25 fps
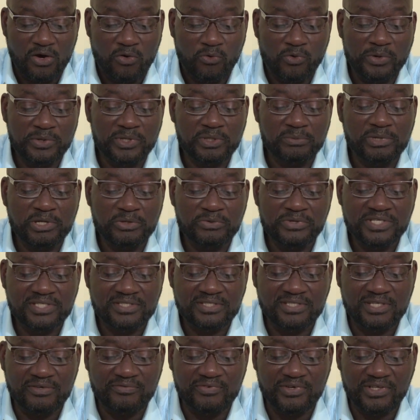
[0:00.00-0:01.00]
We will be
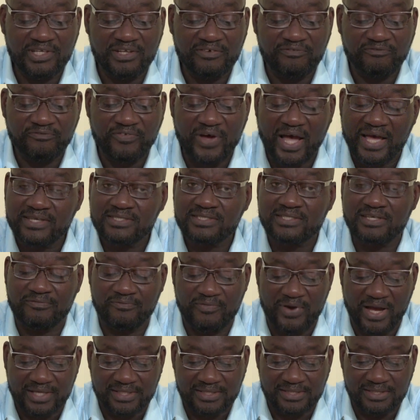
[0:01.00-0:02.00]
receiving the Pfizer
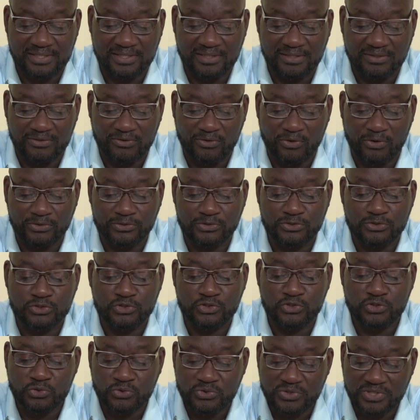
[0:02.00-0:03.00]
vaccine on
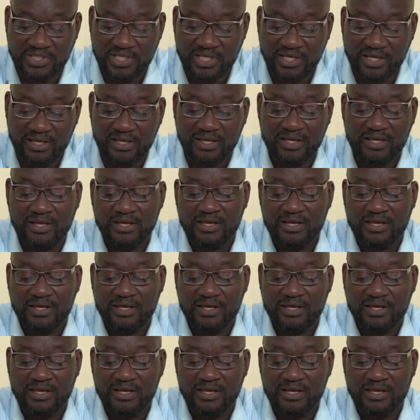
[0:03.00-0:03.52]
Tuesday